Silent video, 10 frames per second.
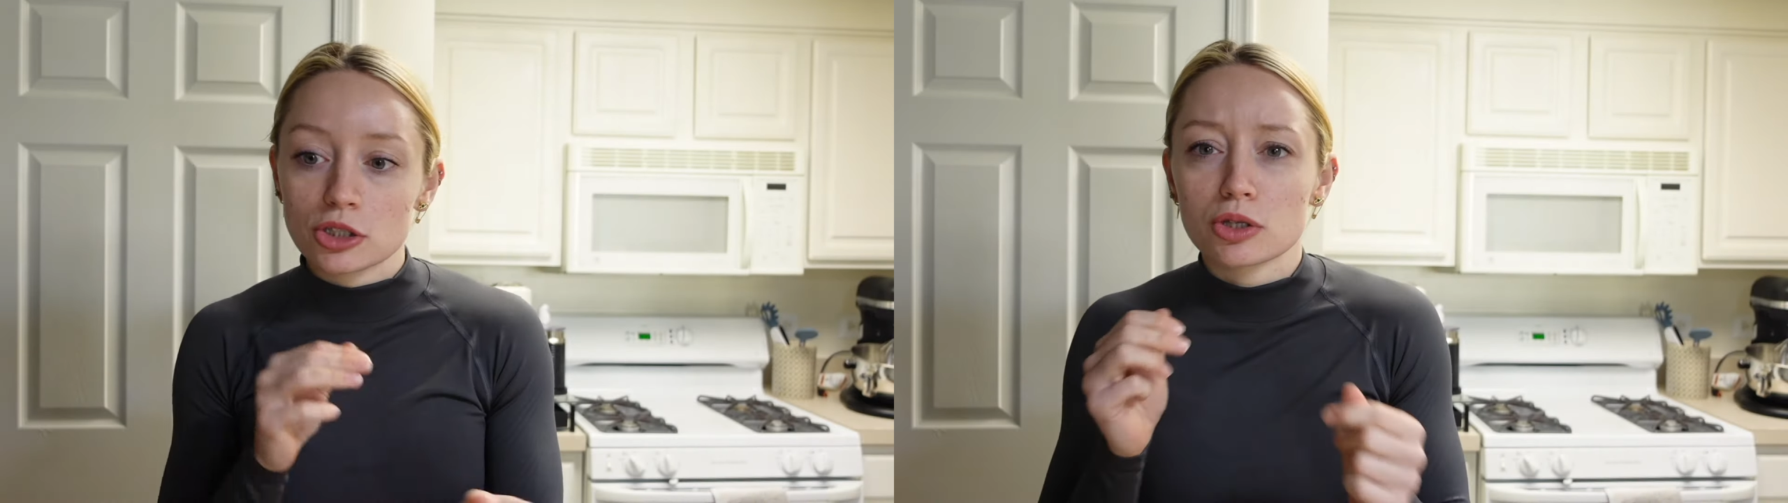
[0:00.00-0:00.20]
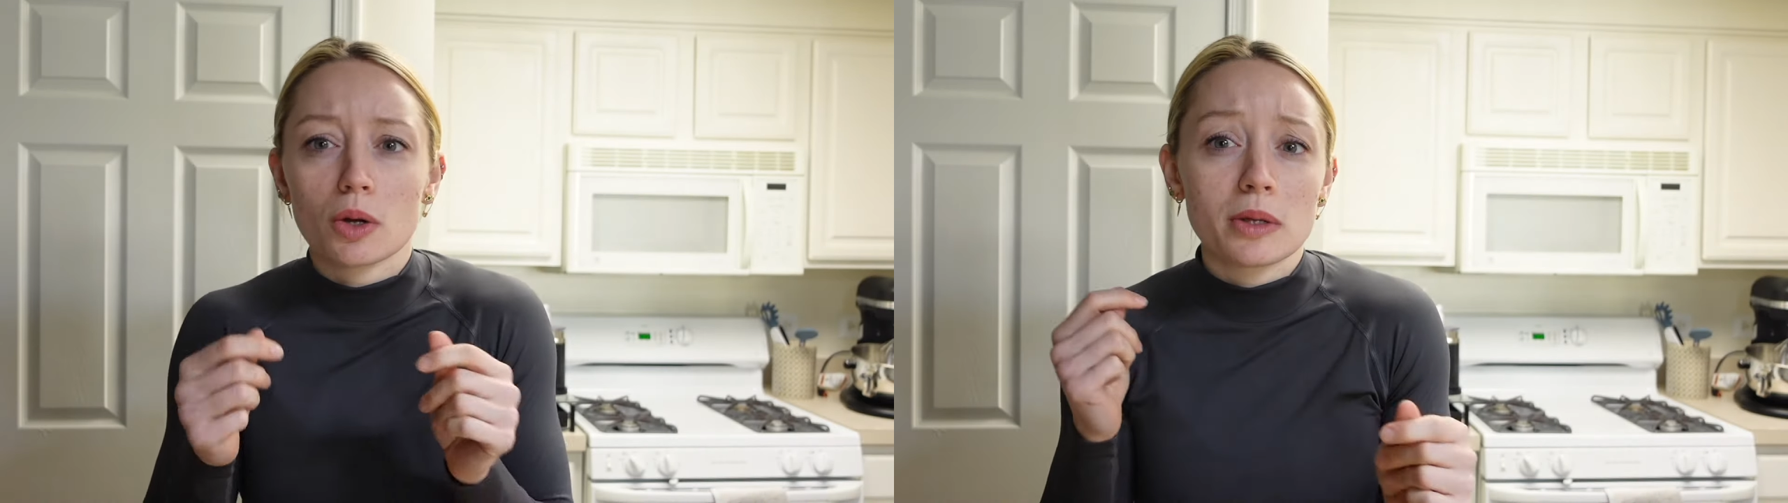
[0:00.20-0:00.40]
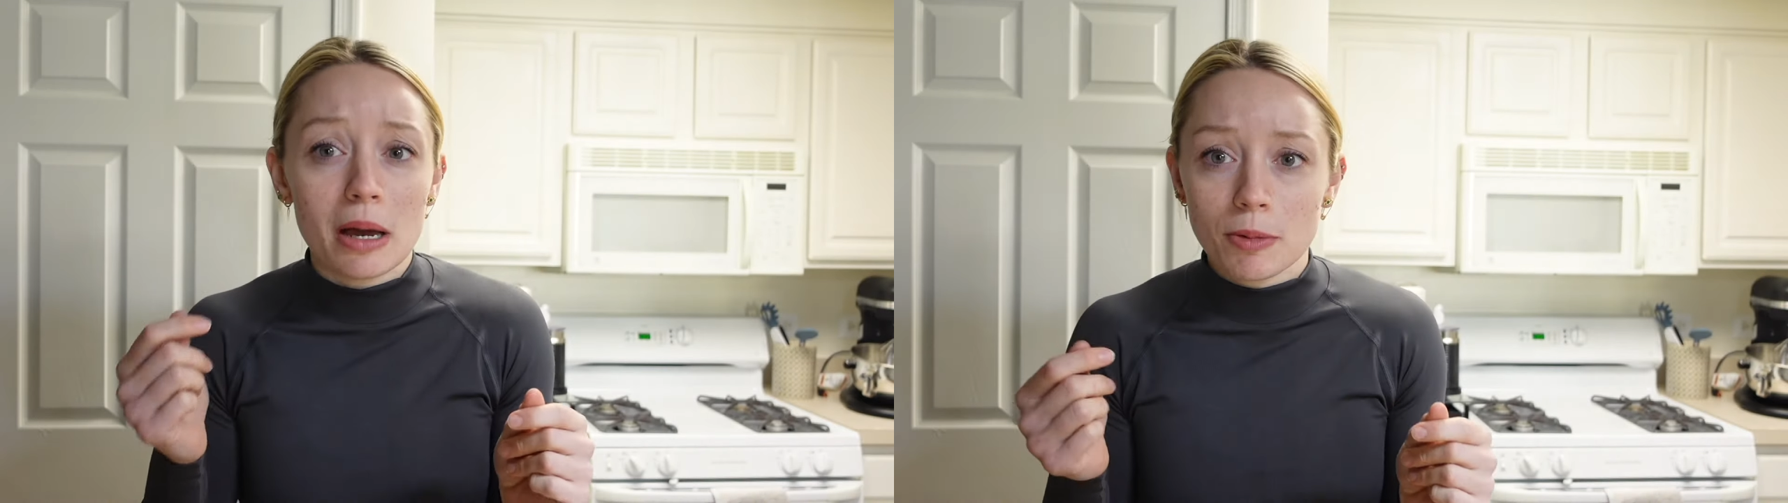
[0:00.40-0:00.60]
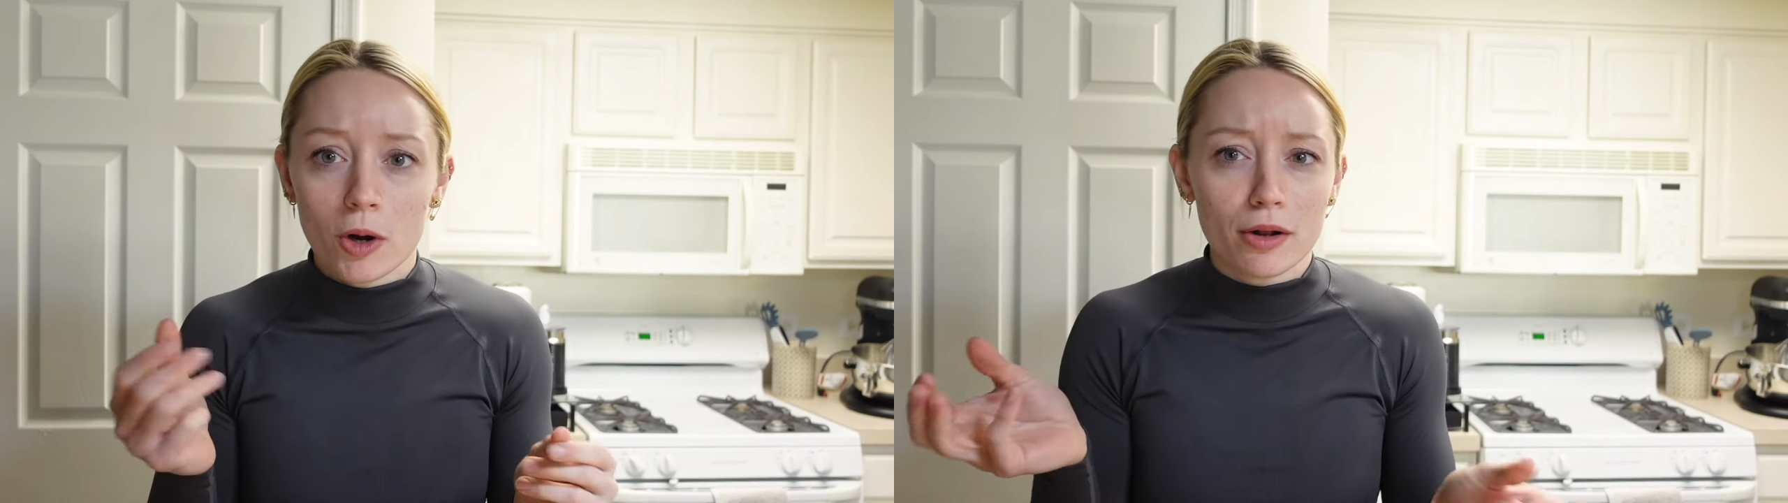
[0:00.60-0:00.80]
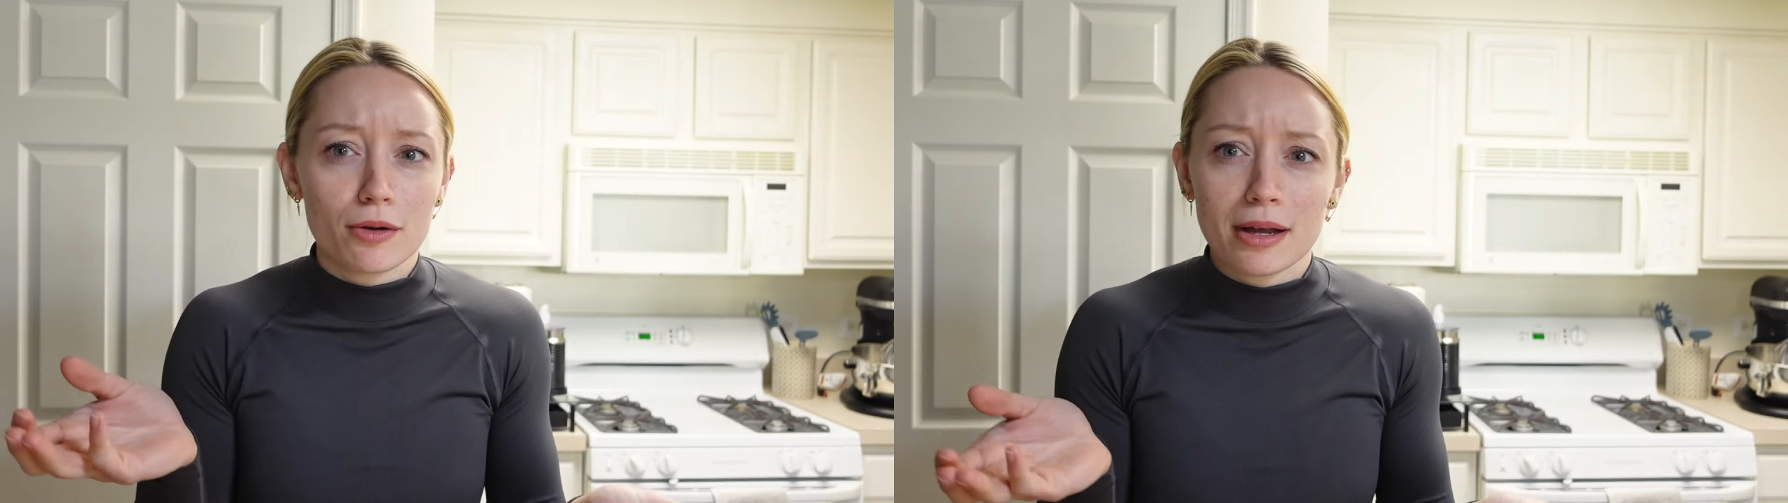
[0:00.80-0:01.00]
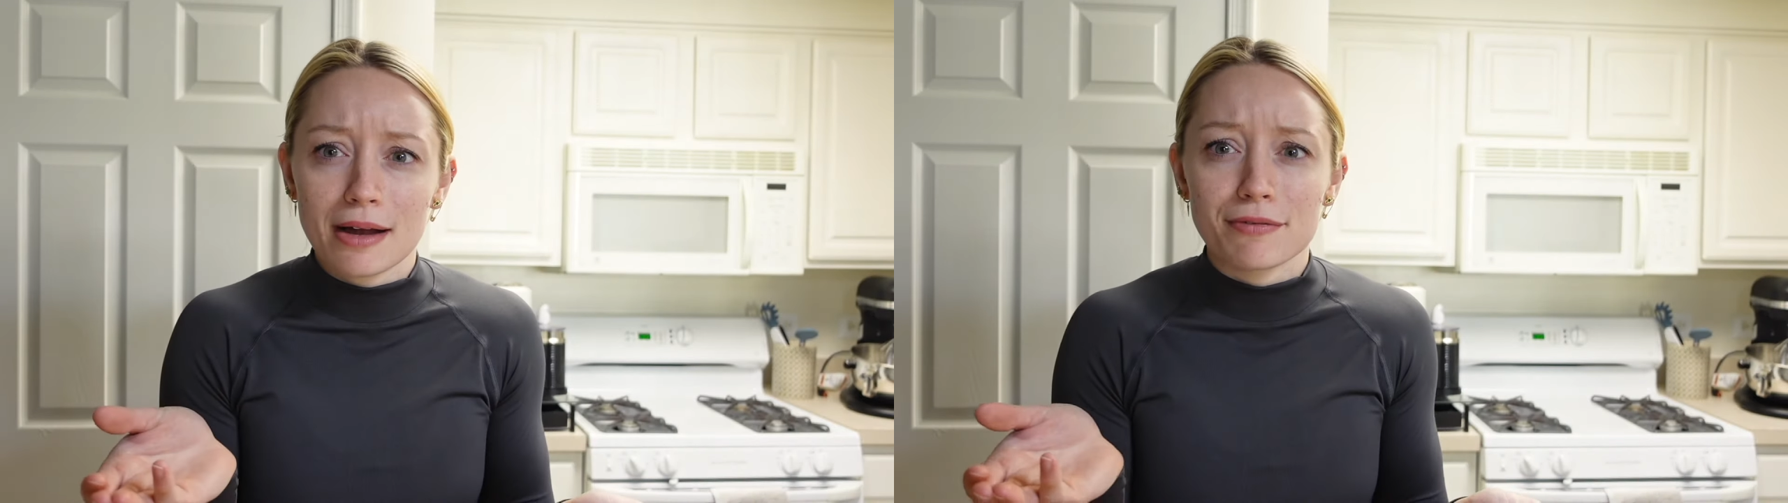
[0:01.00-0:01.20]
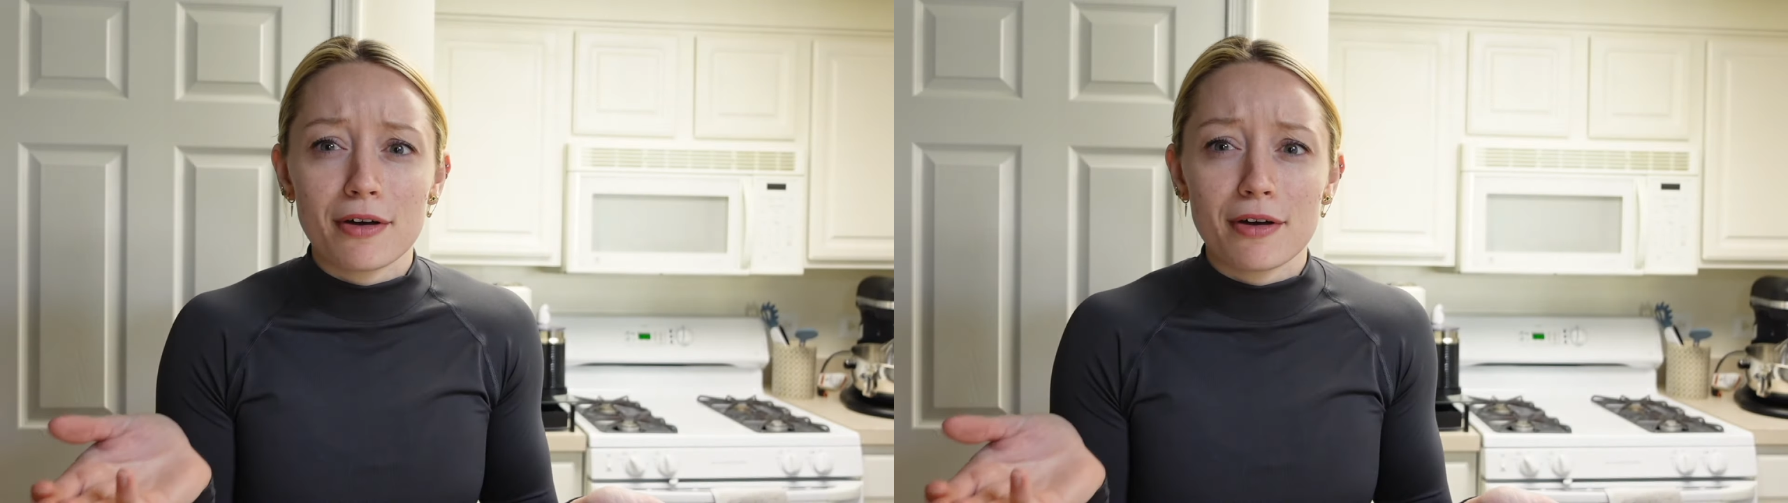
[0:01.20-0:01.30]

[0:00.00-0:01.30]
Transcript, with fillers: slowly up cardio, like I have